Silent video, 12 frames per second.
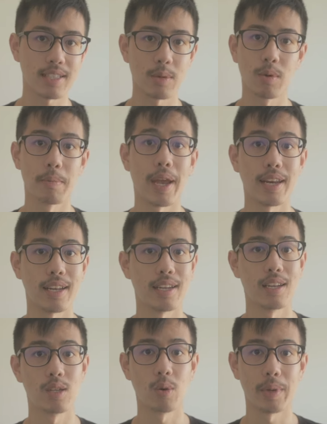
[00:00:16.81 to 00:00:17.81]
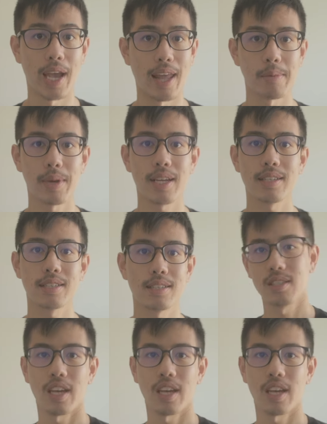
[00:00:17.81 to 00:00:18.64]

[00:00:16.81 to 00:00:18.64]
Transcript: that were made in Adobe Animate,